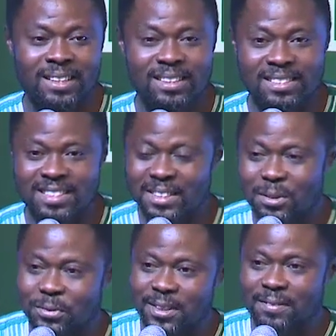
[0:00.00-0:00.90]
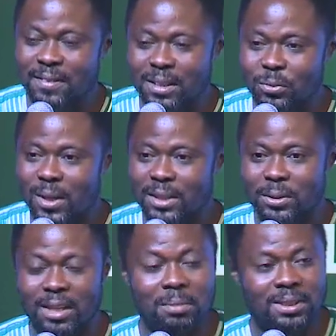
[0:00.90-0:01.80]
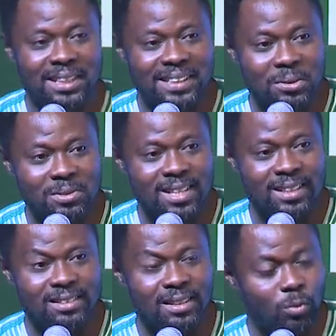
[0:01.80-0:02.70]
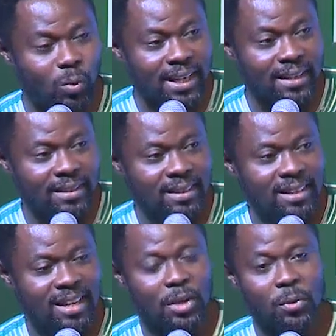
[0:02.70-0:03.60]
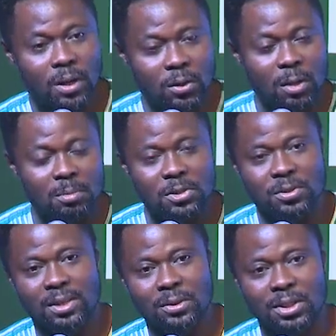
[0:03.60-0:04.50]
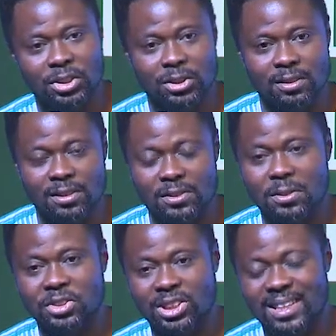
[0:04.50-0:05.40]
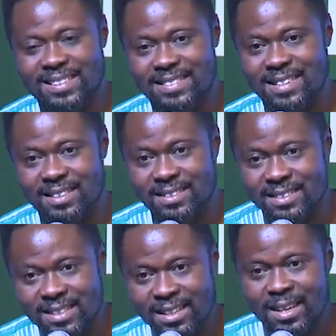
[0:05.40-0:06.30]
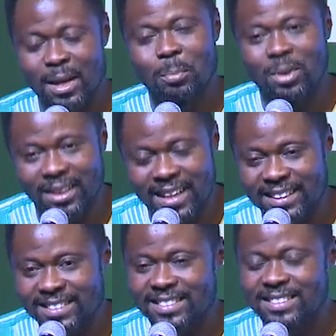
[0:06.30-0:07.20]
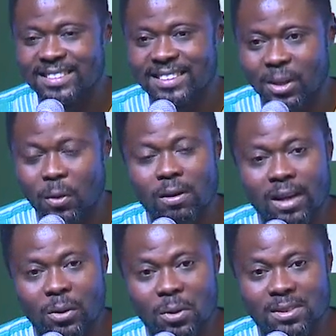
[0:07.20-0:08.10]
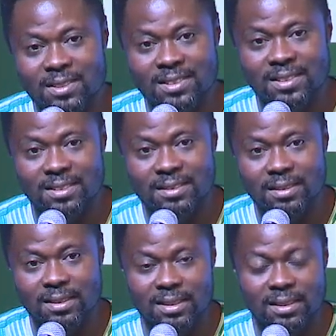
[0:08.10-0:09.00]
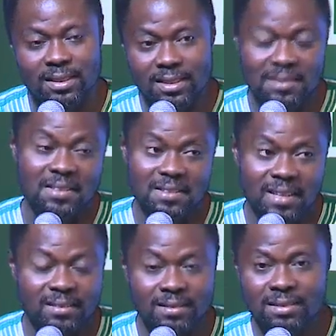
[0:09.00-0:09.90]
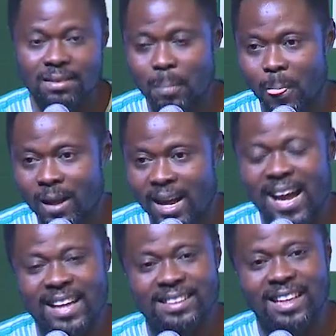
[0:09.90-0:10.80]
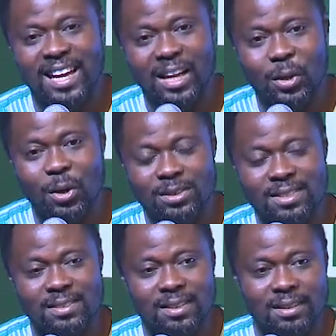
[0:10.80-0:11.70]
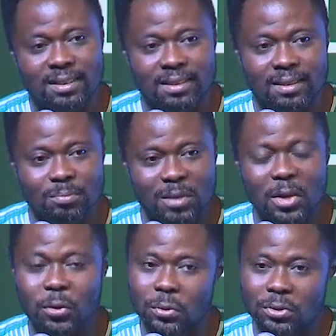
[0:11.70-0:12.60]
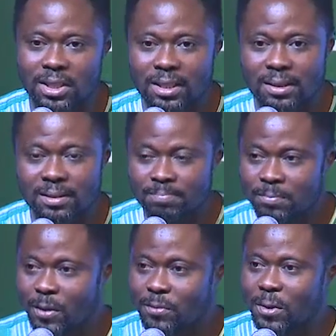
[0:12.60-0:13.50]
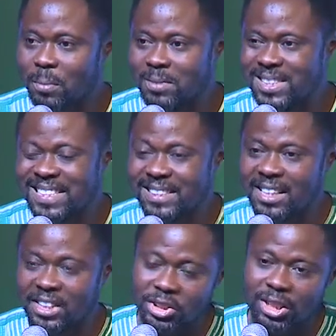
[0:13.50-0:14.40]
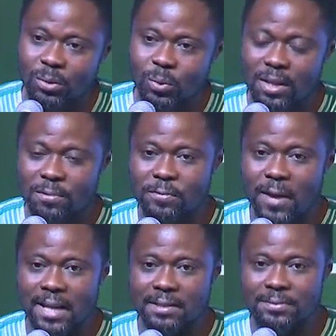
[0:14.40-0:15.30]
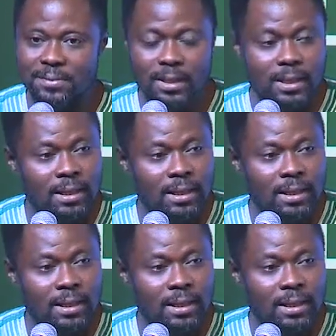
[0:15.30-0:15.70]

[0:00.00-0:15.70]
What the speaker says: It's a different thing when you have been announced as the winner and you are coming to an occasion such as this. But then the caller was insistent, and I got a courier from DHL with the 5